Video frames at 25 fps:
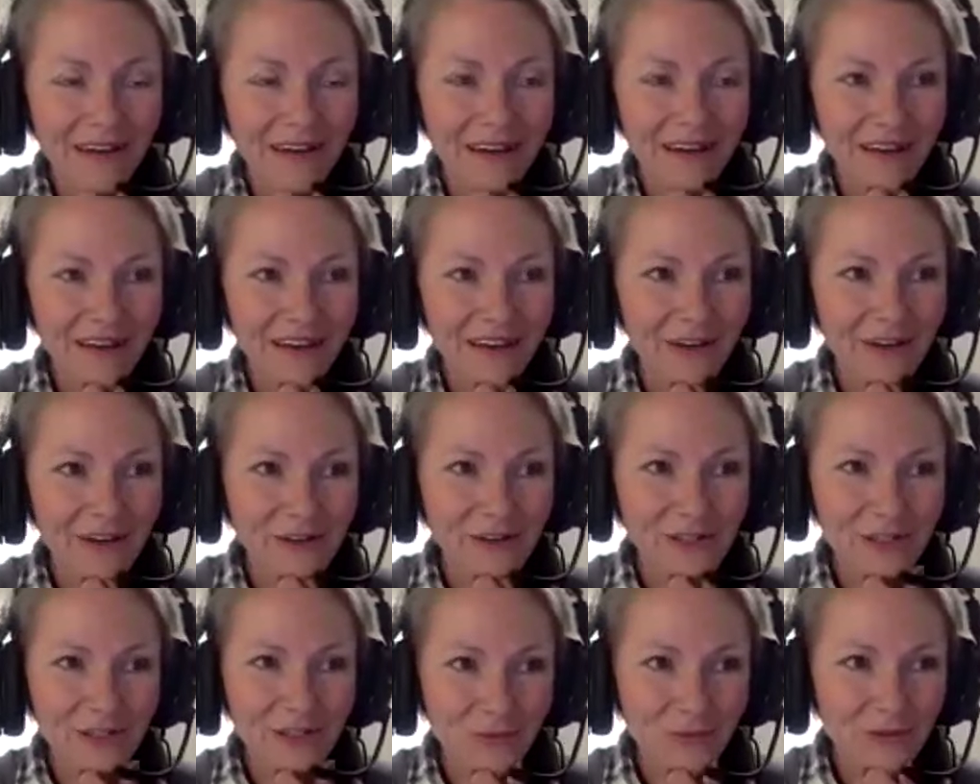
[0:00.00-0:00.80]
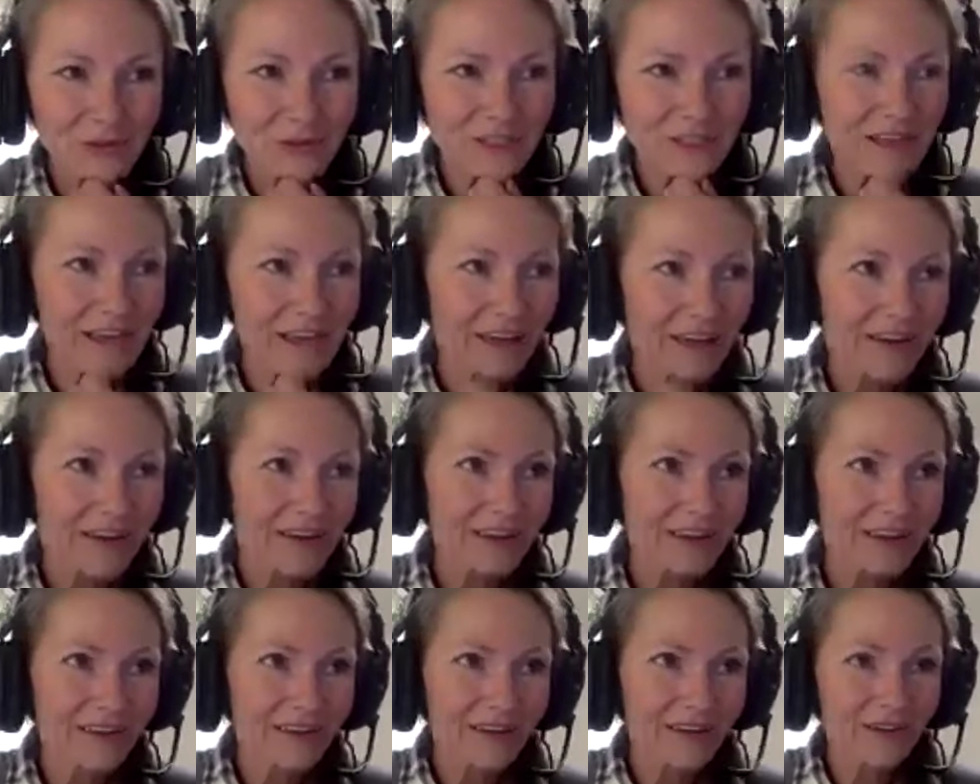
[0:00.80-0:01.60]
uh, coaches will
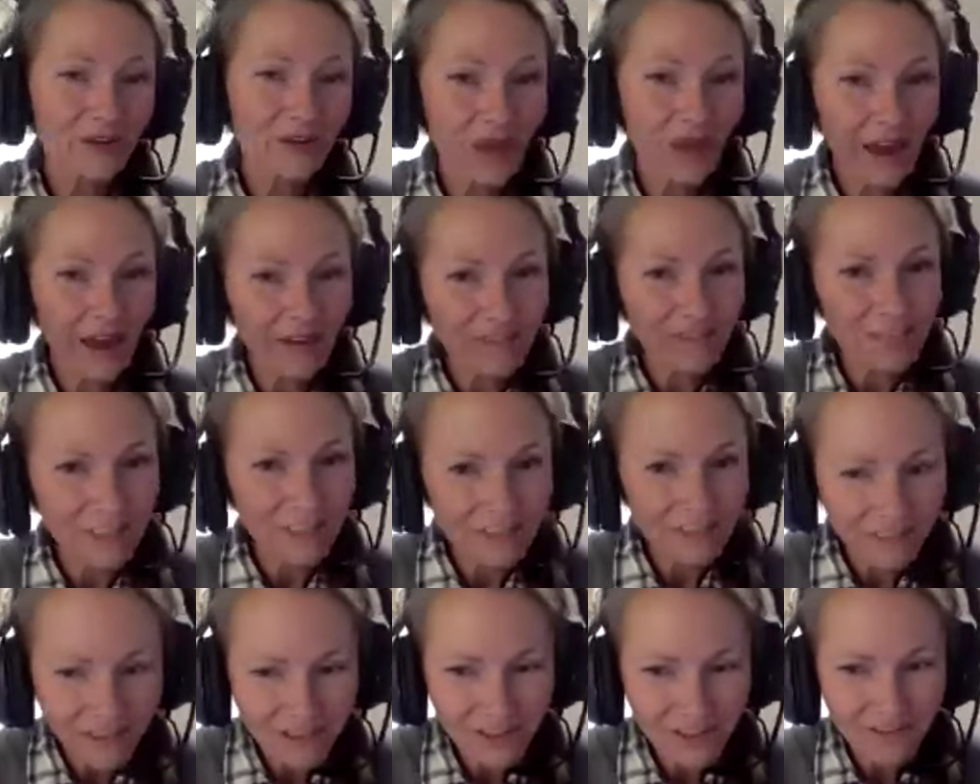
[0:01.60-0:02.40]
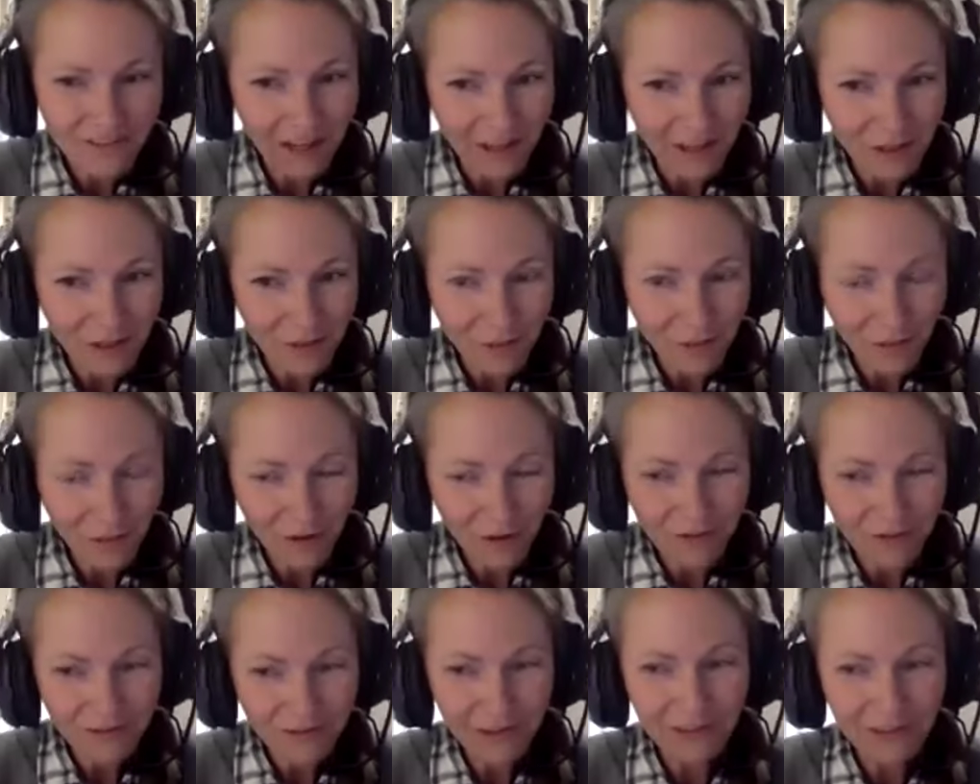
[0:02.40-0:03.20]
say, you have to diversify your
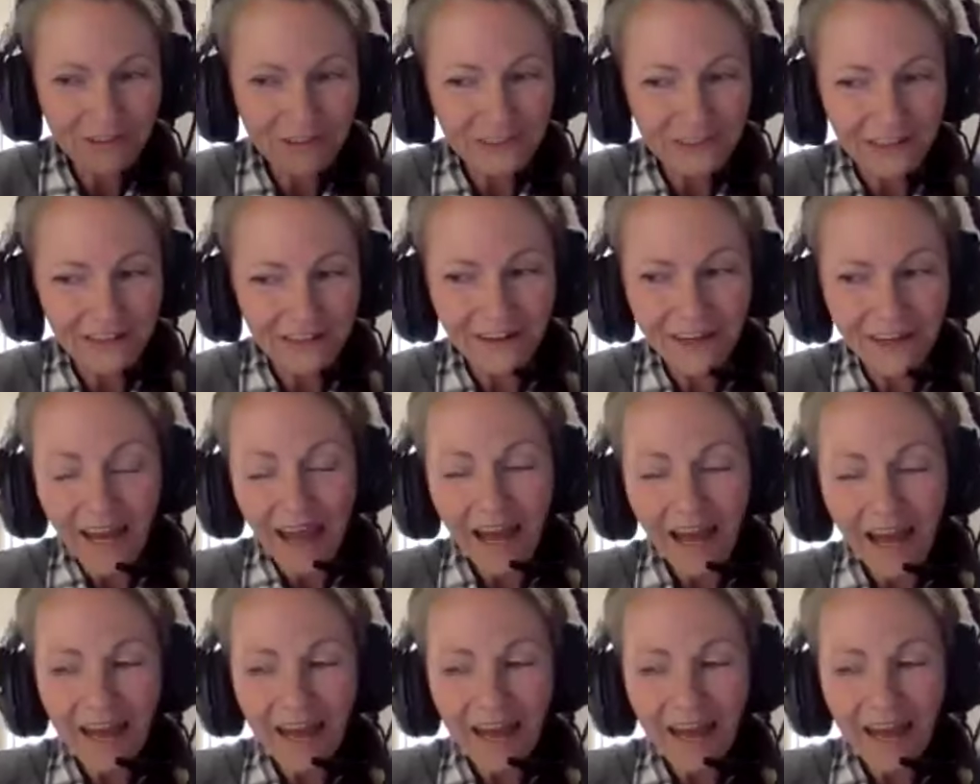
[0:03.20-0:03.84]
portfolio.